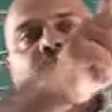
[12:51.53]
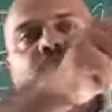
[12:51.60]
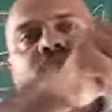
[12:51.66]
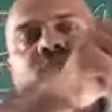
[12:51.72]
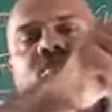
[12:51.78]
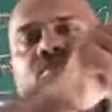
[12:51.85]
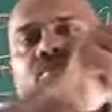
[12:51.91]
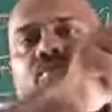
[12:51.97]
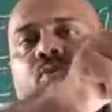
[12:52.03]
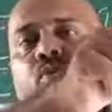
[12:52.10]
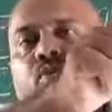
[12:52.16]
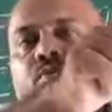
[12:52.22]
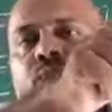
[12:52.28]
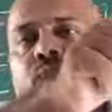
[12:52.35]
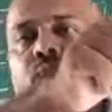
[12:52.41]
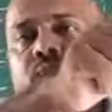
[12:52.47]
first
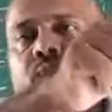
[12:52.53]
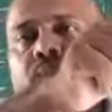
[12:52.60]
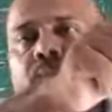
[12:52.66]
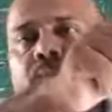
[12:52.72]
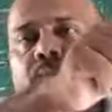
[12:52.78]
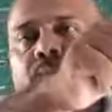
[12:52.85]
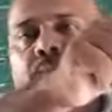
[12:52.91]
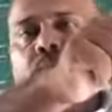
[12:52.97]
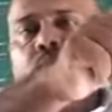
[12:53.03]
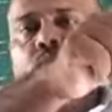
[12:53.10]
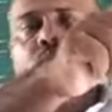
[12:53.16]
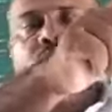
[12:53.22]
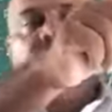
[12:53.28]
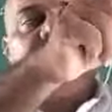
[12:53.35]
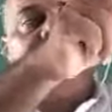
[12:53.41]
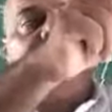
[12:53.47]
forefinger,
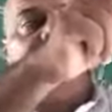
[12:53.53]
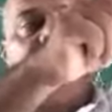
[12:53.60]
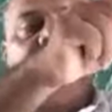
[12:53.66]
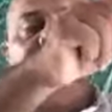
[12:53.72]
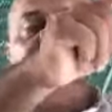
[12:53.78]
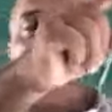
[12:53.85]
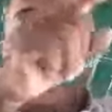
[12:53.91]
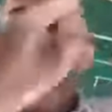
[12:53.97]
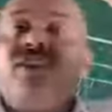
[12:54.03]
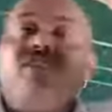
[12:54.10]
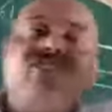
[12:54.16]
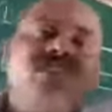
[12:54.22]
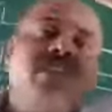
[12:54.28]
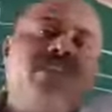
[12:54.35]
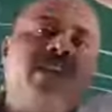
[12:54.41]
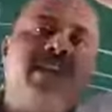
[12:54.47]
which is
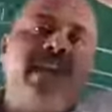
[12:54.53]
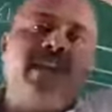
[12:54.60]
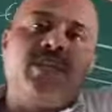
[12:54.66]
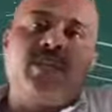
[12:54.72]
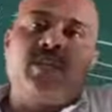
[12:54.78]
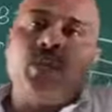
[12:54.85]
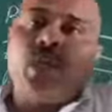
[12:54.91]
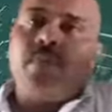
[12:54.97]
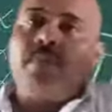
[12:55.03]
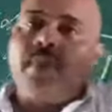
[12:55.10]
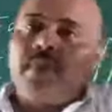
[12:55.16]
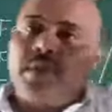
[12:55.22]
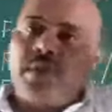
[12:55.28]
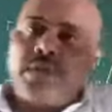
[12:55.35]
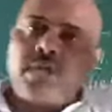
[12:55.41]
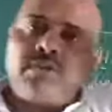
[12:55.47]
pointed in the direction of
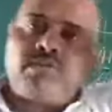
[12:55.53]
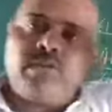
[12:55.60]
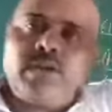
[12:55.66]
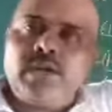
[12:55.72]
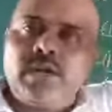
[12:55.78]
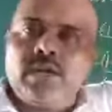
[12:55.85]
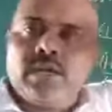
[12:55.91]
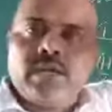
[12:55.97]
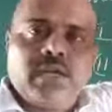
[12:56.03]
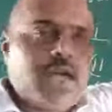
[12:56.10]
magnetic field,